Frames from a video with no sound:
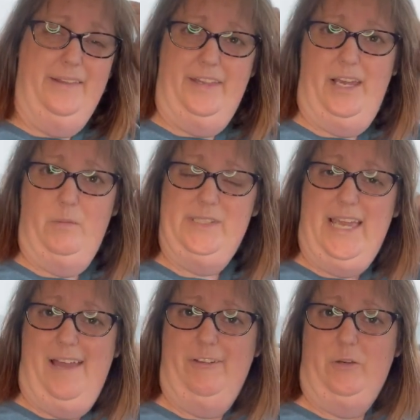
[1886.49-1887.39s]
that I was
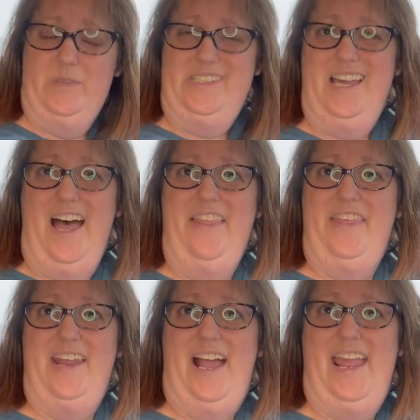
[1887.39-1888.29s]
having was not
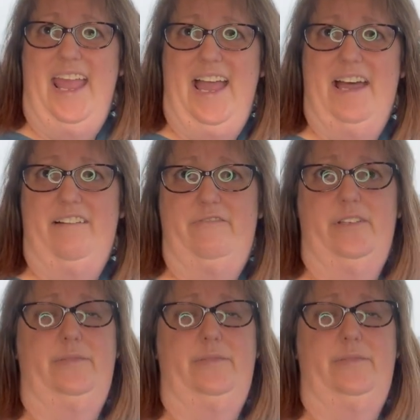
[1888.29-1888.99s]
that I have